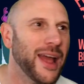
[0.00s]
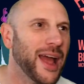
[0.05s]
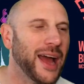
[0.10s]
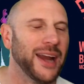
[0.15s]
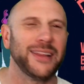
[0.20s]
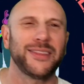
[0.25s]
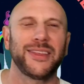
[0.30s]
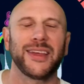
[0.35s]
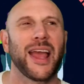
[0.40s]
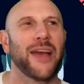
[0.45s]

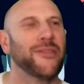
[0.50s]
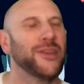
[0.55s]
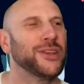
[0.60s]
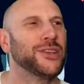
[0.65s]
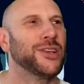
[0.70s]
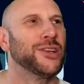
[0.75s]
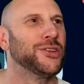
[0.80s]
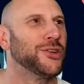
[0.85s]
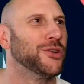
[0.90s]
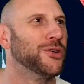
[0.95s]
anything having
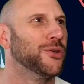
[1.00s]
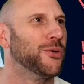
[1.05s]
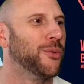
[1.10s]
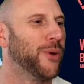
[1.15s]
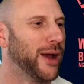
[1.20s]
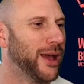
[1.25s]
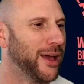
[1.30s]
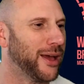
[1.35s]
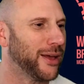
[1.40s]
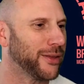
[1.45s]
to do
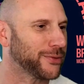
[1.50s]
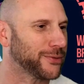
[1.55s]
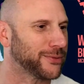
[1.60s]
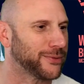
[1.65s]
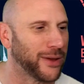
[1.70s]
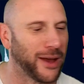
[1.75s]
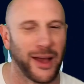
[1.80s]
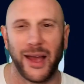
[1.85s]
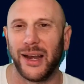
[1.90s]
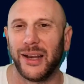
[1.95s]
with,
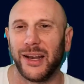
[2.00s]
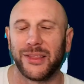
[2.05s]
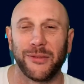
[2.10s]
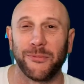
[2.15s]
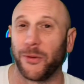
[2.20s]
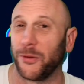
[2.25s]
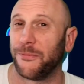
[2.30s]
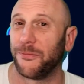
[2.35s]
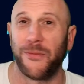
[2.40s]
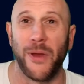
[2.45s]
uh, any,
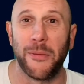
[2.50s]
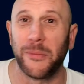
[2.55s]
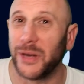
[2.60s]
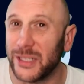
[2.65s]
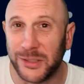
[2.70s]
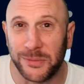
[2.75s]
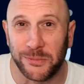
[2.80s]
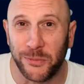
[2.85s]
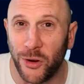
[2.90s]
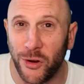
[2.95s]
with
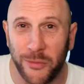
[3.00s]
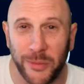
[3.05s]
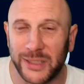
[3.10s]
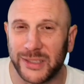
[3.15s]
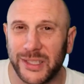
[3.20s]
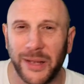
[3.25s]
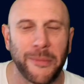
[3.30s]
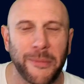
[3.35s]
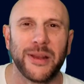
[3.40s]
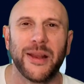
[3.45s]
feminist
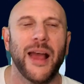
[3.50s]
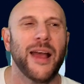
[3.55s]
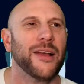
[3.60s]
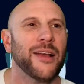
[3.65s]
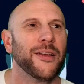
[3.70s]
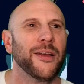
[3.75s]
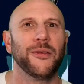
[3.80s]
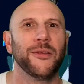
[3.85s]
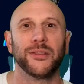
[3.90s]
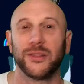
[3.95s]
movements, I mean,
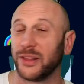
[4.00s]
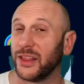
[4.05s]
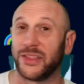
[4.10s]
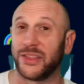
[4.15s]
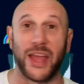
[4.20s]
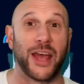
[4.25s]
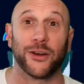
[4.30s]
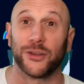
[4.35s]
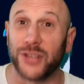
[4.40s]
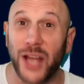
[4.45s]

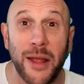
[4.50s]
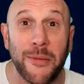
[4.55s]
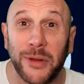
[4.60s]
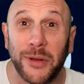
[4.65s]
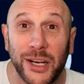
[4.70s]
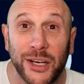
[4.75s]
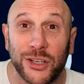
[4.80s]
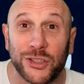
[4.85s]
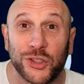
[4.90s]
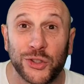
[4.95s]
the
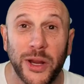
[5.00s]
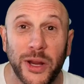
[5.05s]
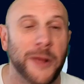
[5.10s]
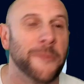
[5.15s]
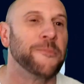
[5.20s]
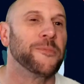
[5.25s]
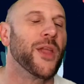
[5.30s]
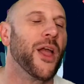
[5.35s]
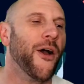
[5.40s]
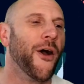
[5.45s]
entertainment industry,